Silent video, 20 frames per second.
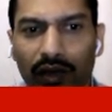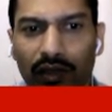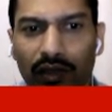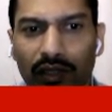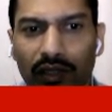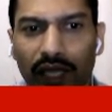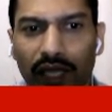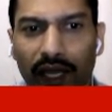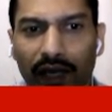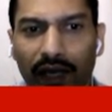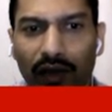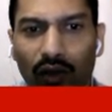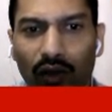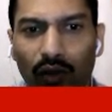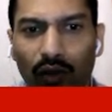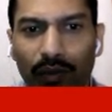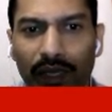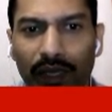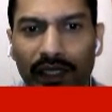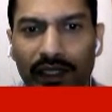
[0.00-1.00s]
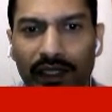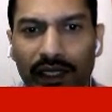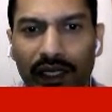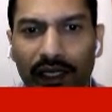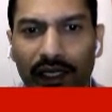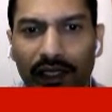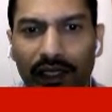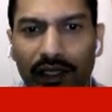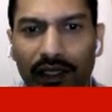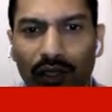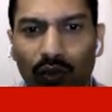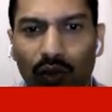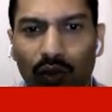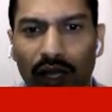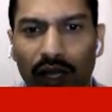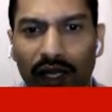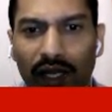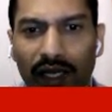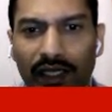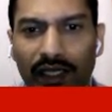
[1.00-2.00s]
then obviously the
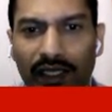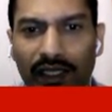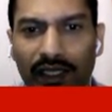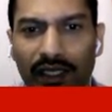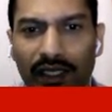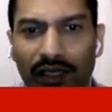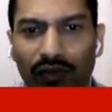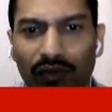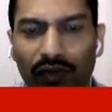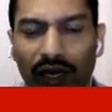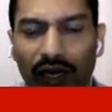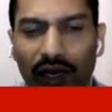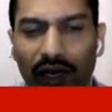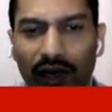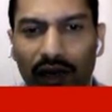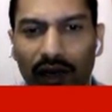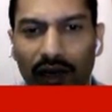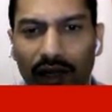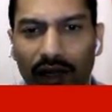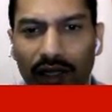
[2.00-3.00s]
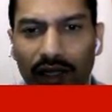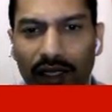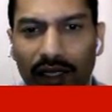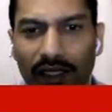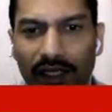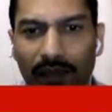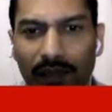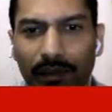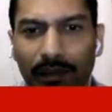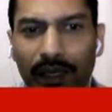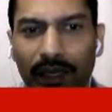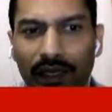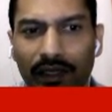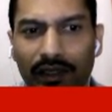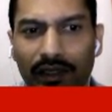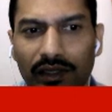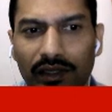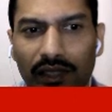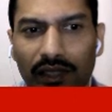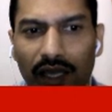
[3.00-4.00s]
quantization will
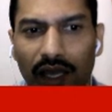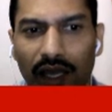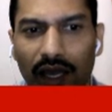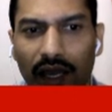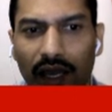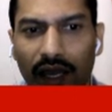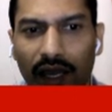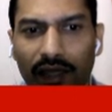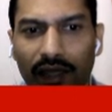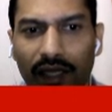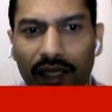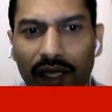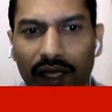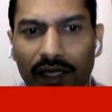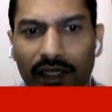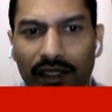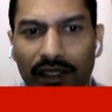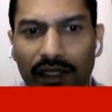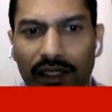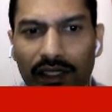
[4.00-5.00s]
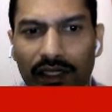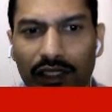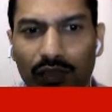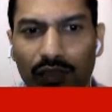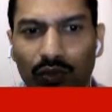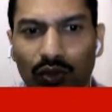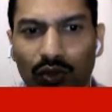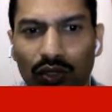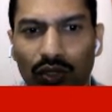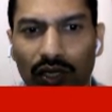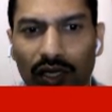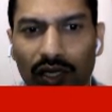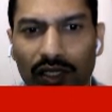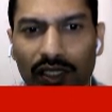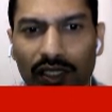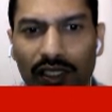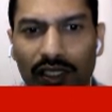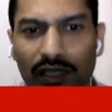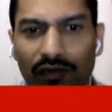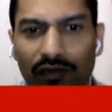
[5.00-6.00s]
disappears, and there is smooth
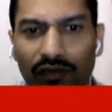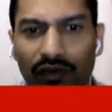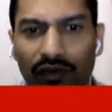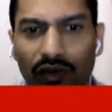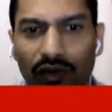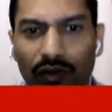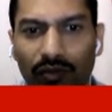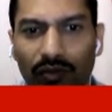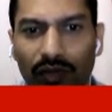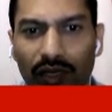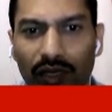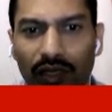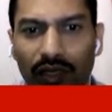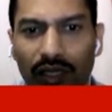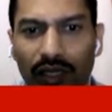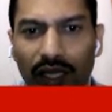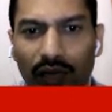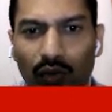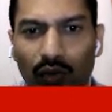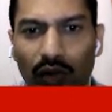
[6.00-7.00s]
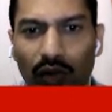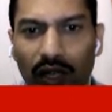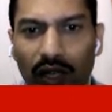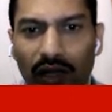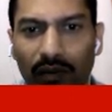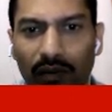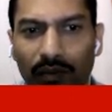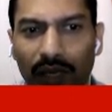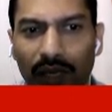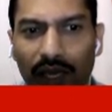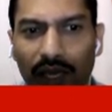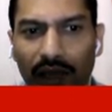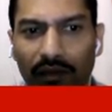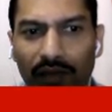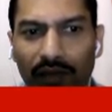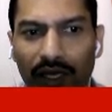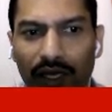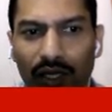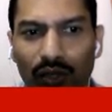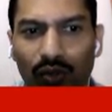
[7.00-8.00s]
transition from their quantum
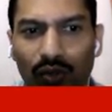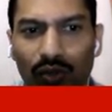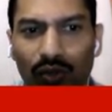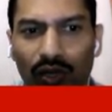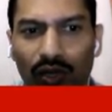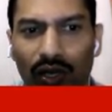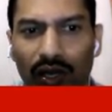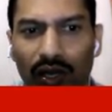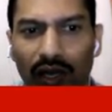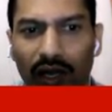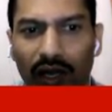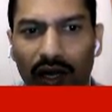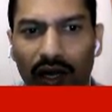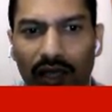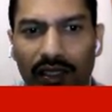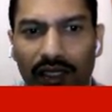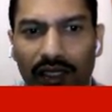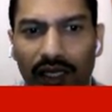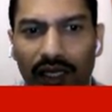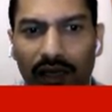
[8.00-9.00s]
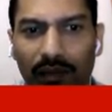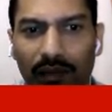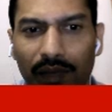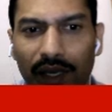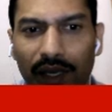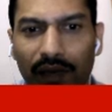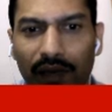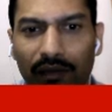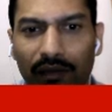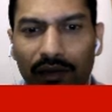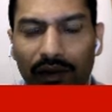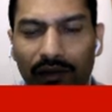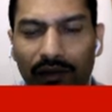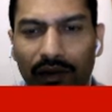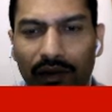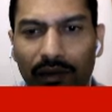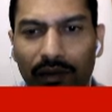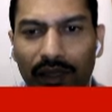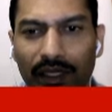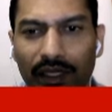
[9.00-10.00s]
behavior to classical behavior
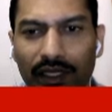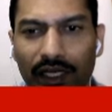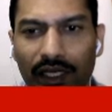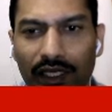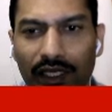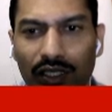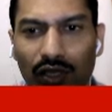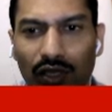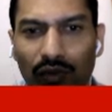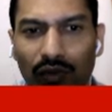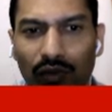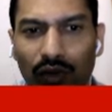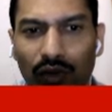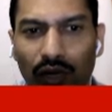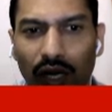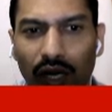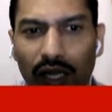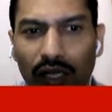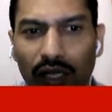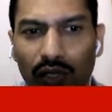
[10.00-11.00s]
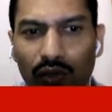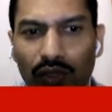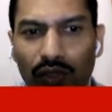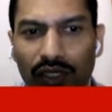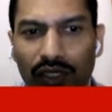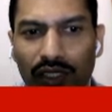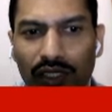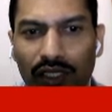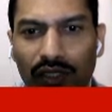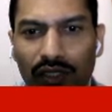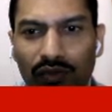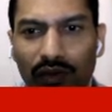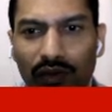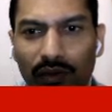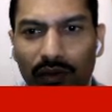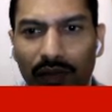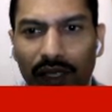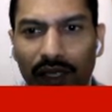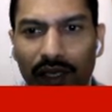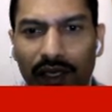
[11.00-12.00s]
will be change of, or continuous change will
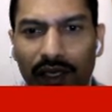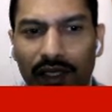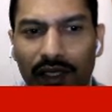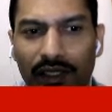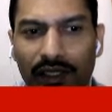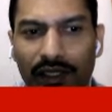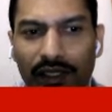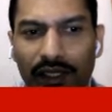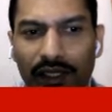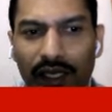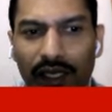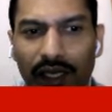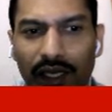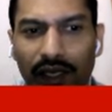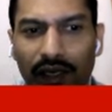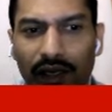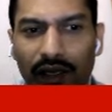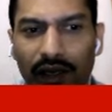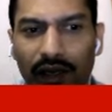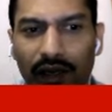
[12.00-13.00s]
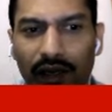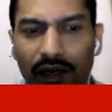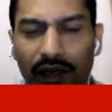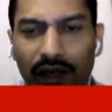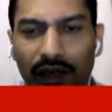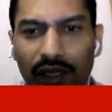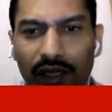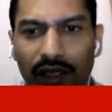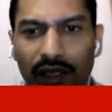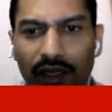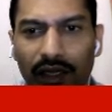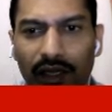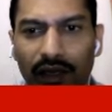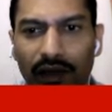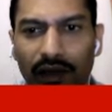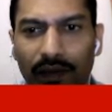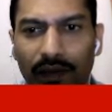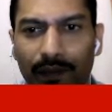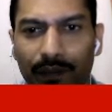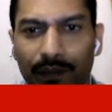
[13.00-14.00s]
be seen in
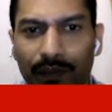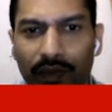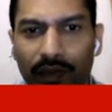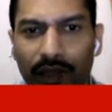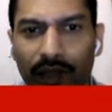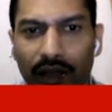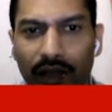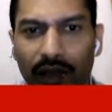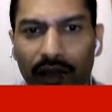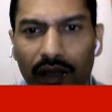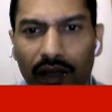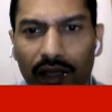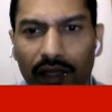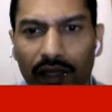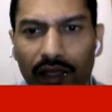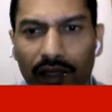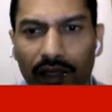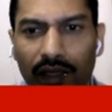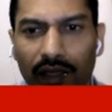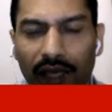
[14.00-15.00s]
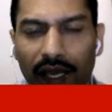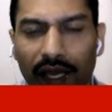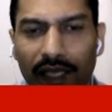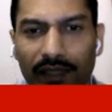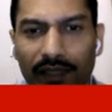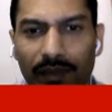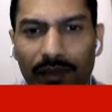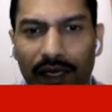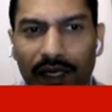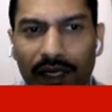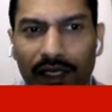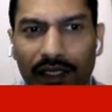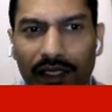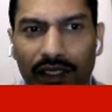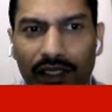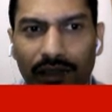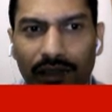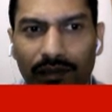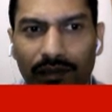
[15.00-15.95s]
the explanation.